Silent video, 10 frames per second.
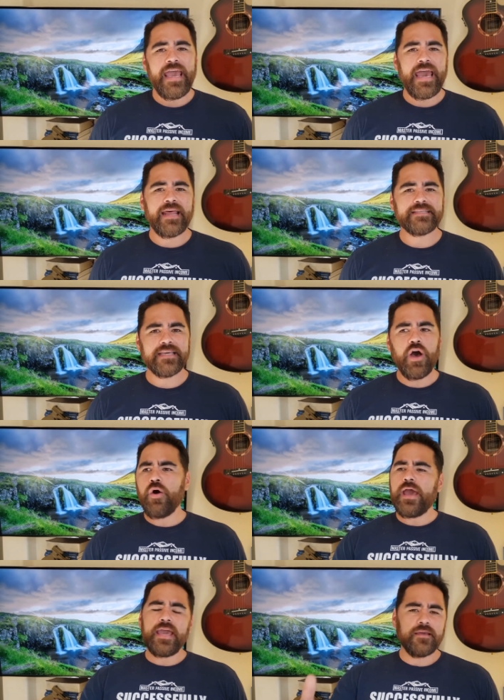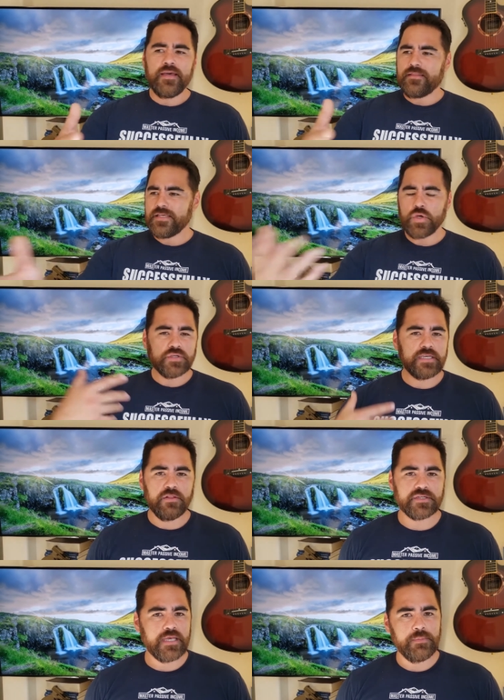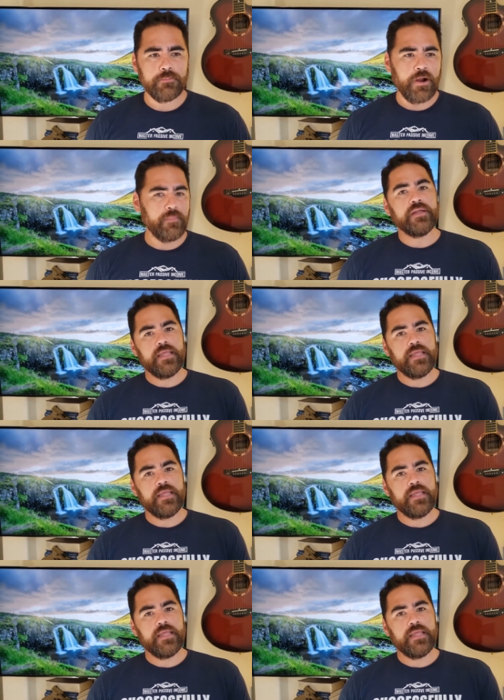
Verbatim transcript: and I say, oh, hey, this wholesaler sent me a property.